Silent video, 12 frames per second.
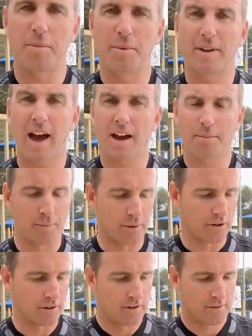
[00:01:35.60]
be
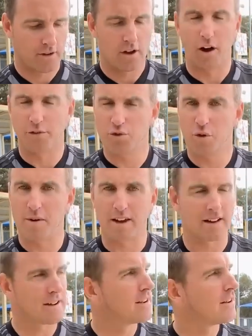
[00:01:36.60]
capable of
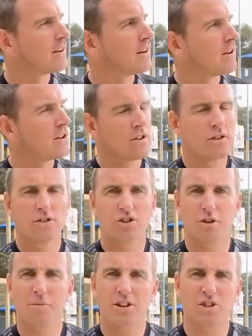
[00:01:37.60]
swimming
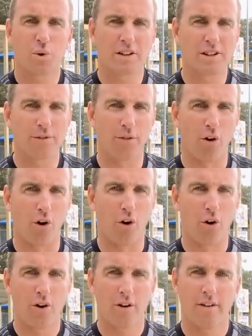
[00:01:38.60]
2 minutes
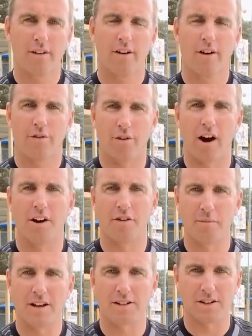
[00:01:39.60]
24 for
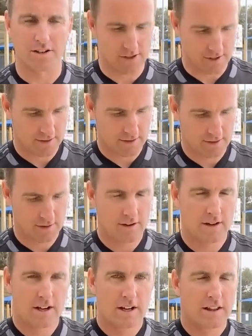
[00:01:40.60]
100 meters.
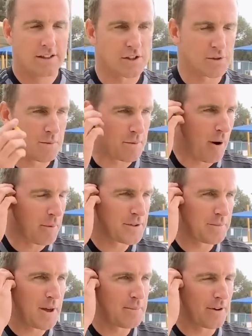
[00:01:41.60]
The swimmer pops
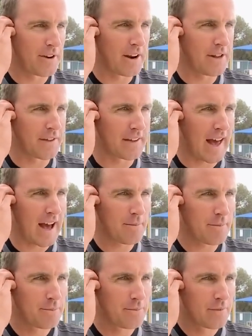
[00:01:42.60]
the beeper underneath the cap.
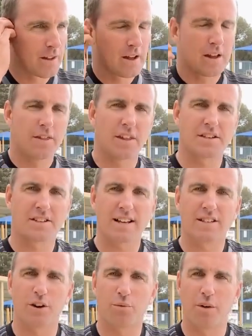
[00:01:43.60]
They
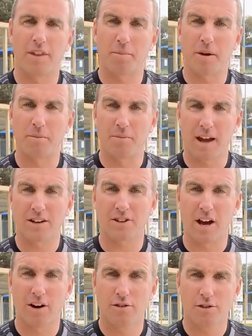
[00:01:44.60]
set off when the beep next
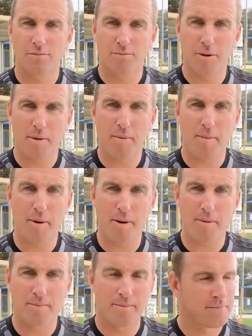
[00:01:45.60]
goes, beep, beep, beep, beep,
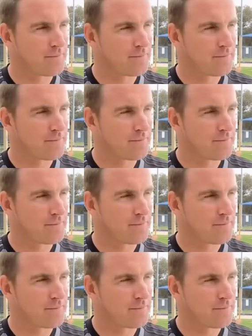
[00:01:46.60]
beep.